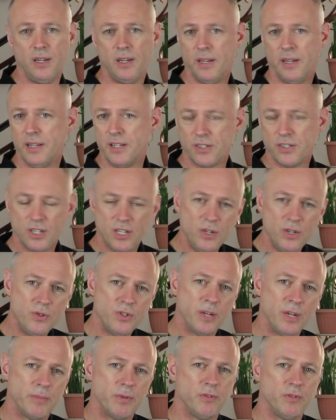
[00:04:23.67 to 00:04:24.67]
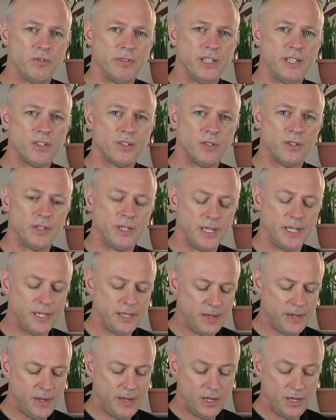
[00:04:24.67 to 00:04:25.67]
and there's a huge number of events on there.
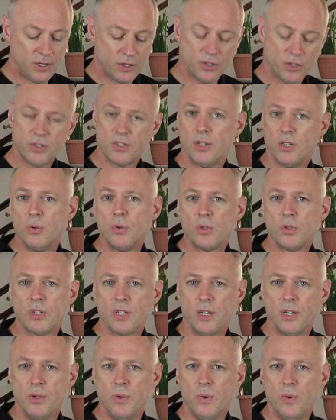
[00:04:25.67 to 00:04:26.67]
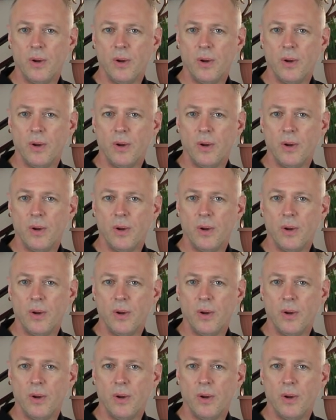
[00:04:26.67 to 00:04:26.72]
COSCA also